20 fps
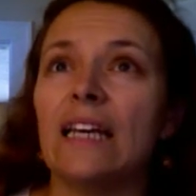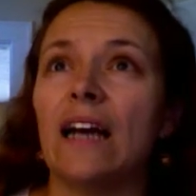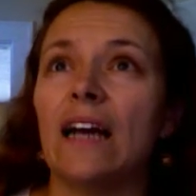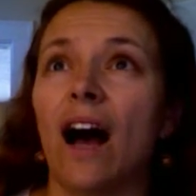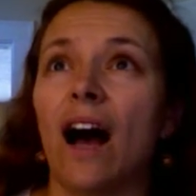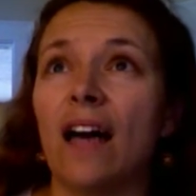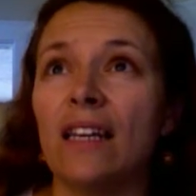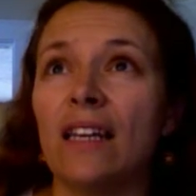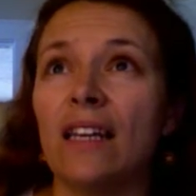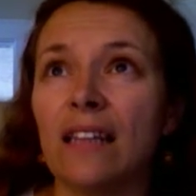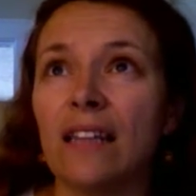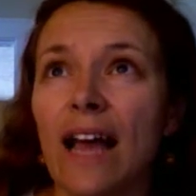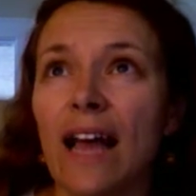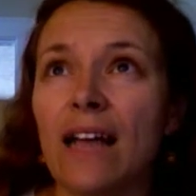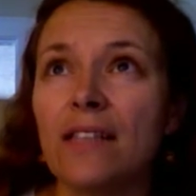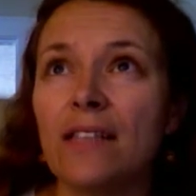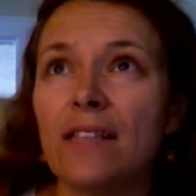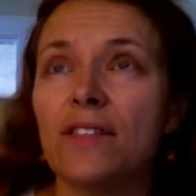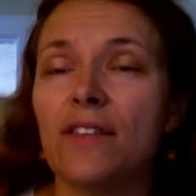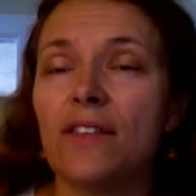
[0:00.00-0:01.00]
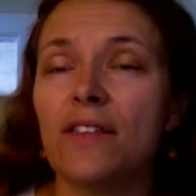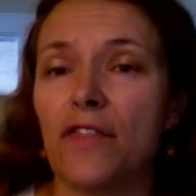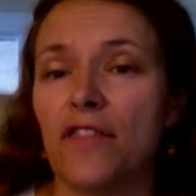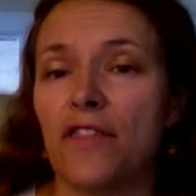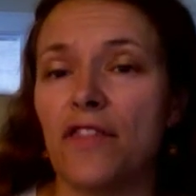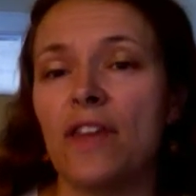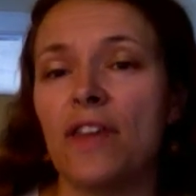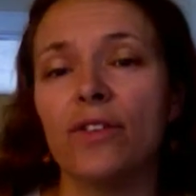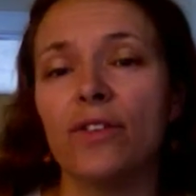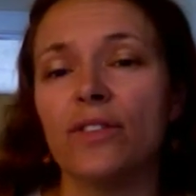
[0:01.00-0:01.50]
unless the
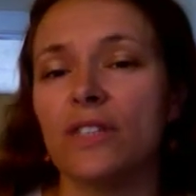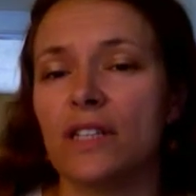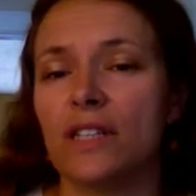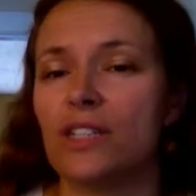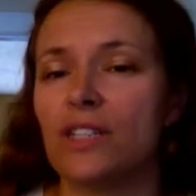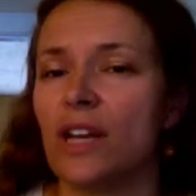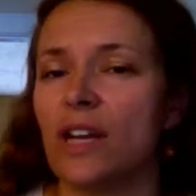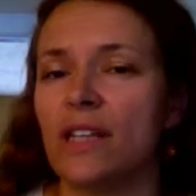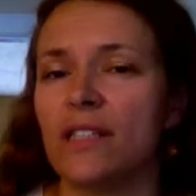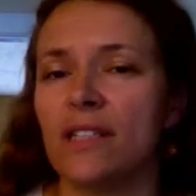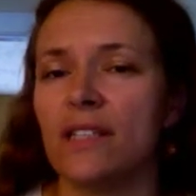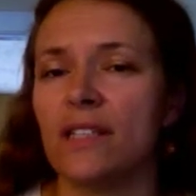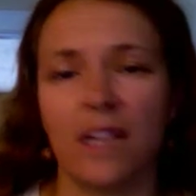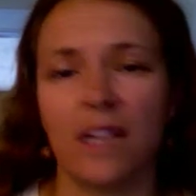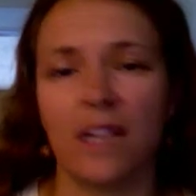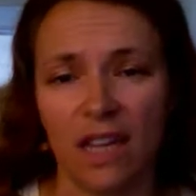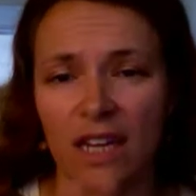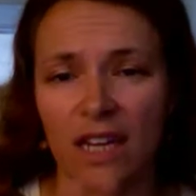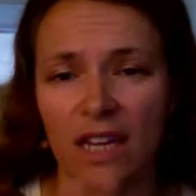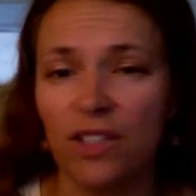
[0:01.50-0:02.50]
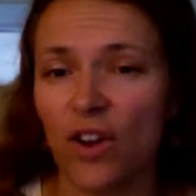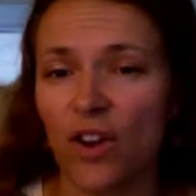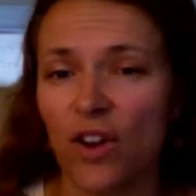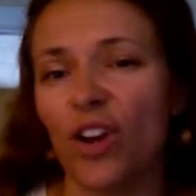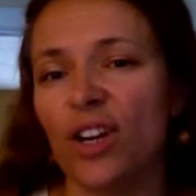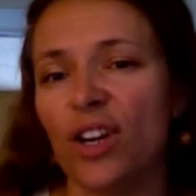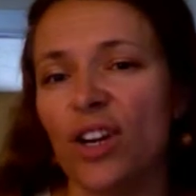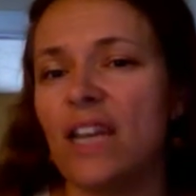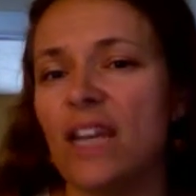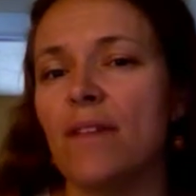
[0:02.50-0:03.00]
thing you're suggesting is
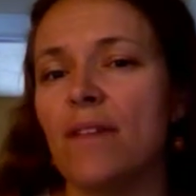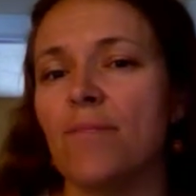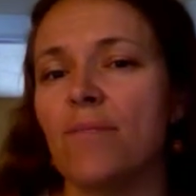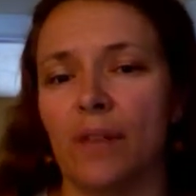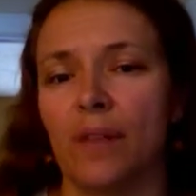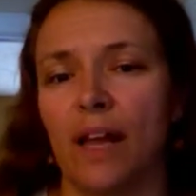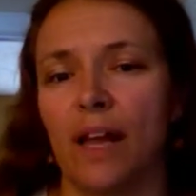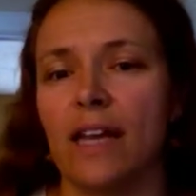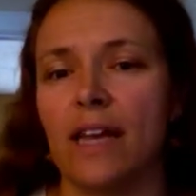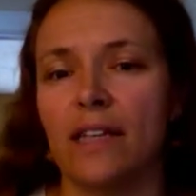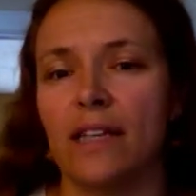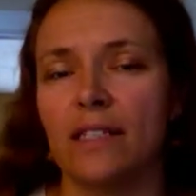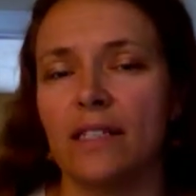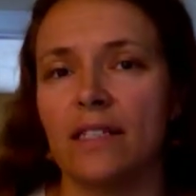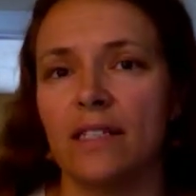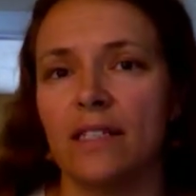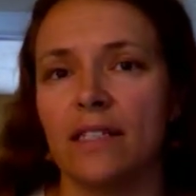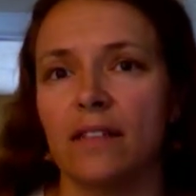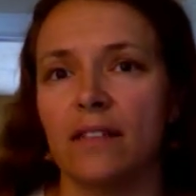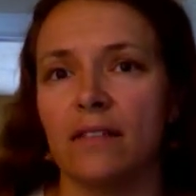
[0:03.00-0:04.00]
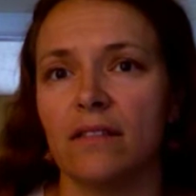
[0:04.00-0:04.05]
already in place,